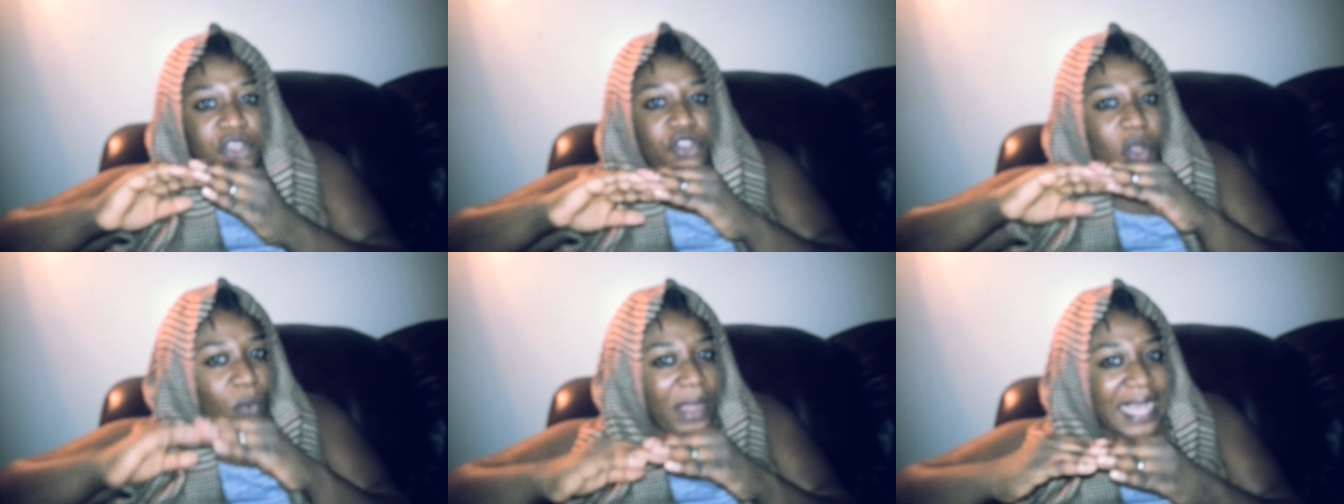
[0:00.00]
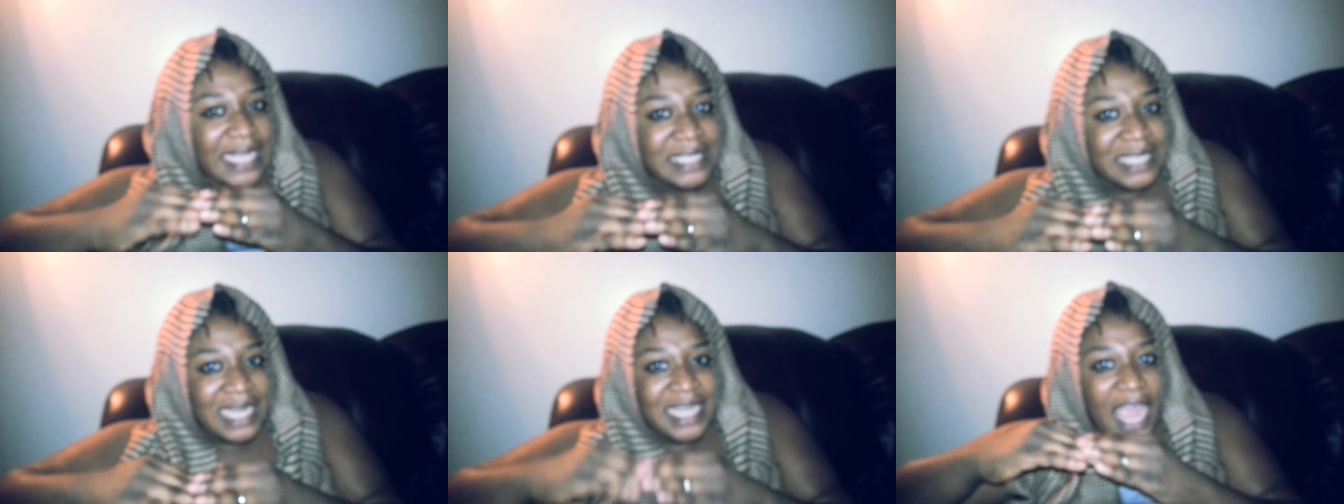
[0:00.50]
Your
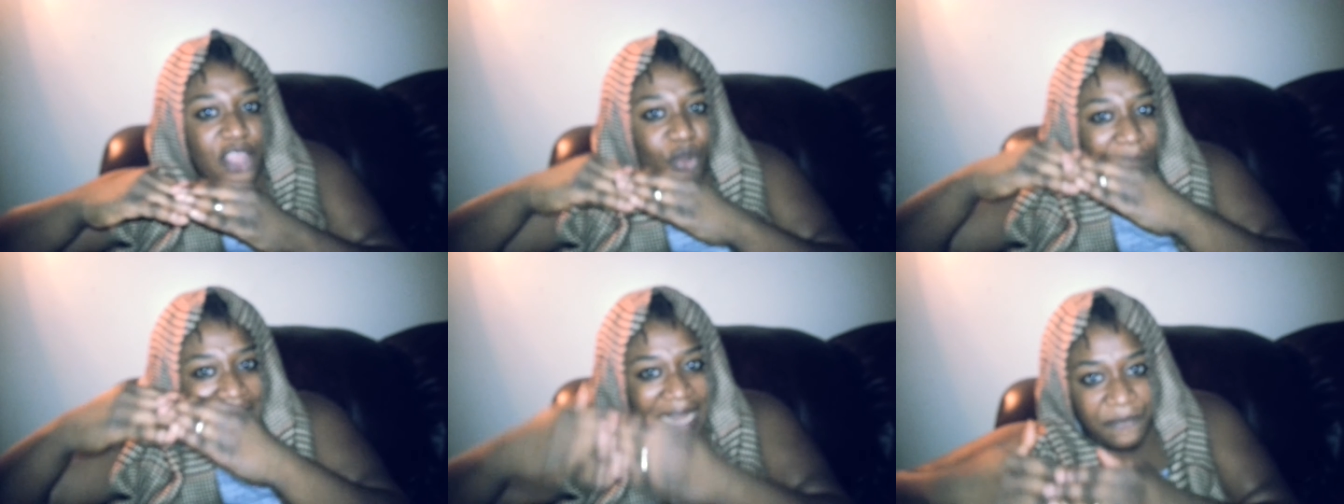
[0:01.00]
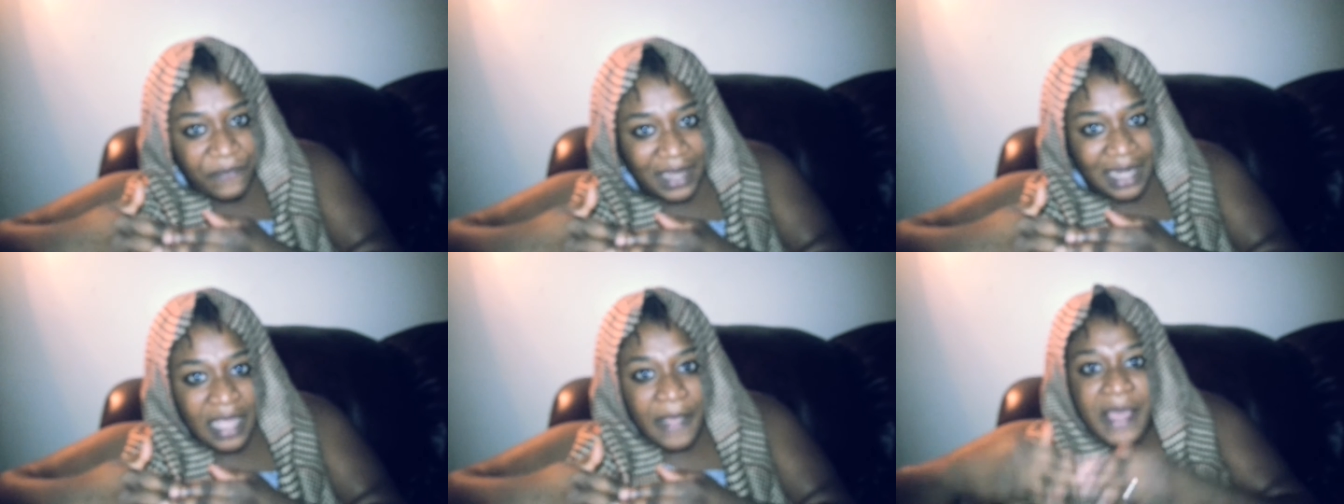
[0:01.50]
ways that you are
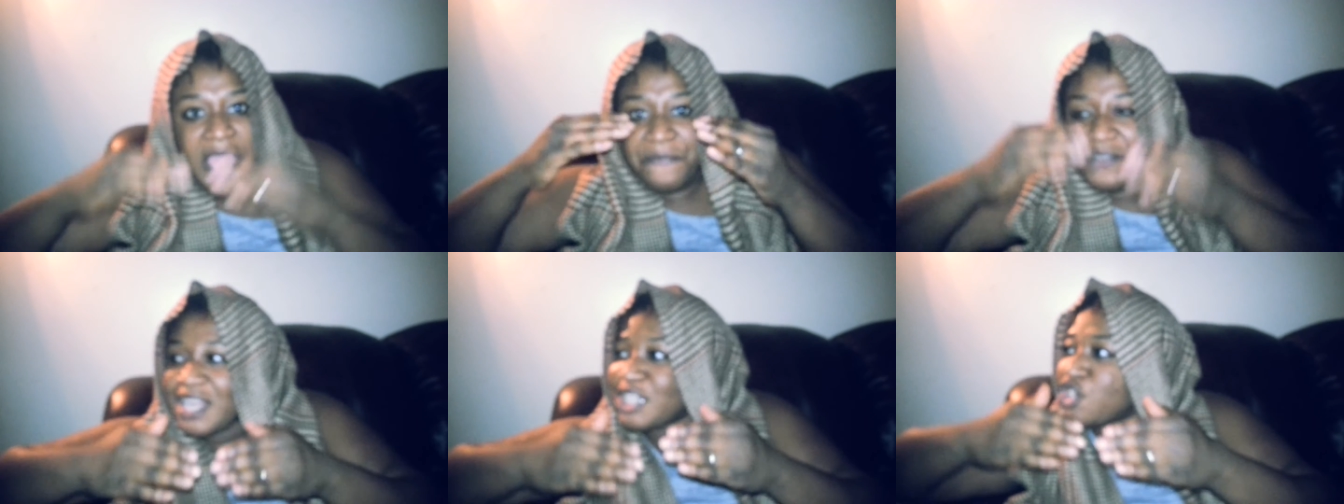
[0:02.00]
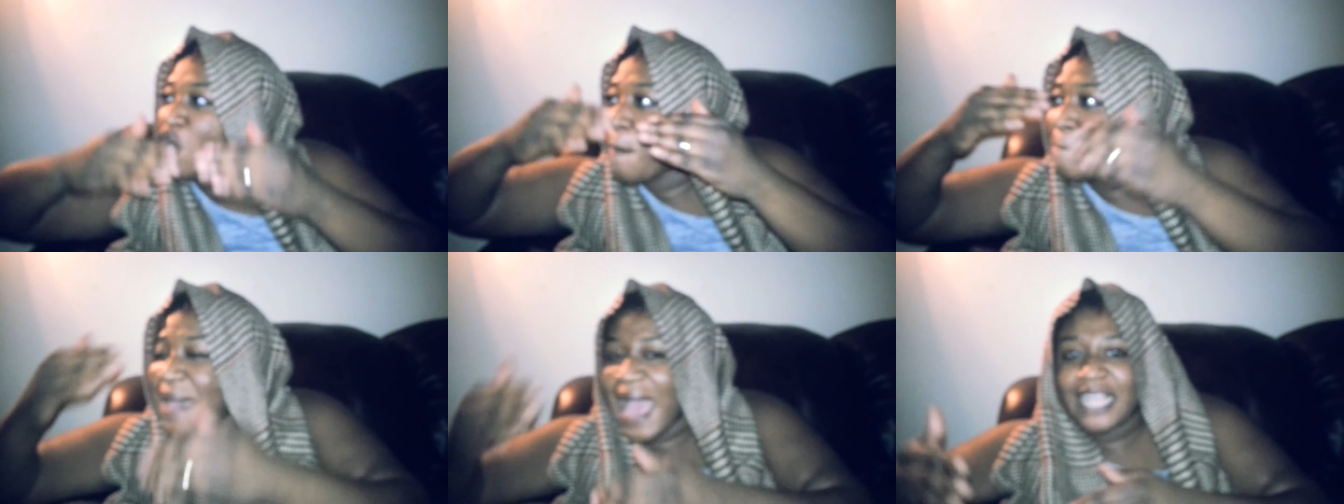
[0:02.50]
living, if it does
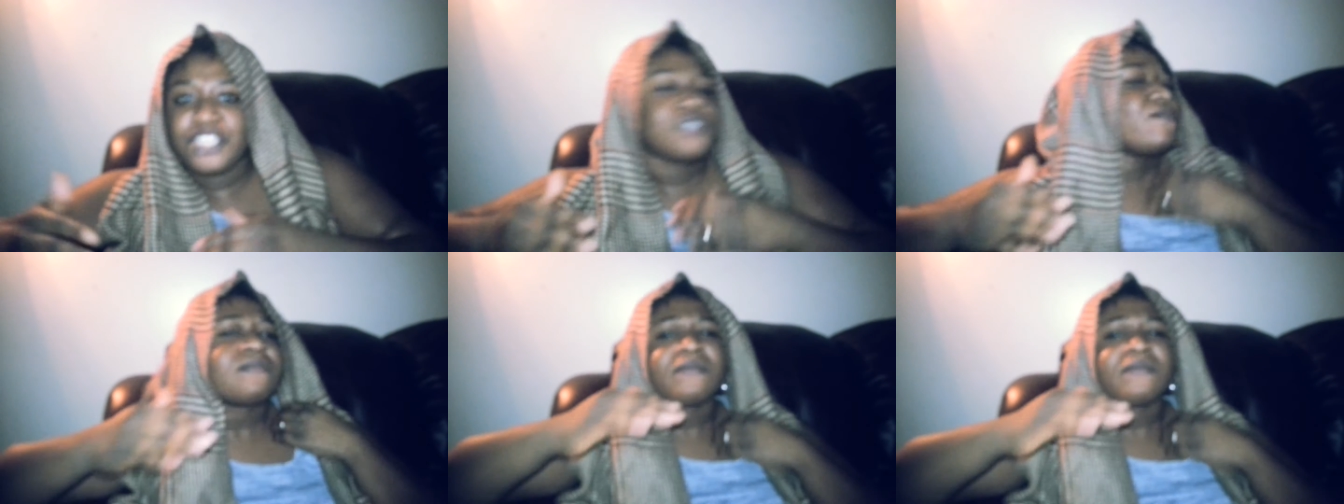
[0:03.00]
not match,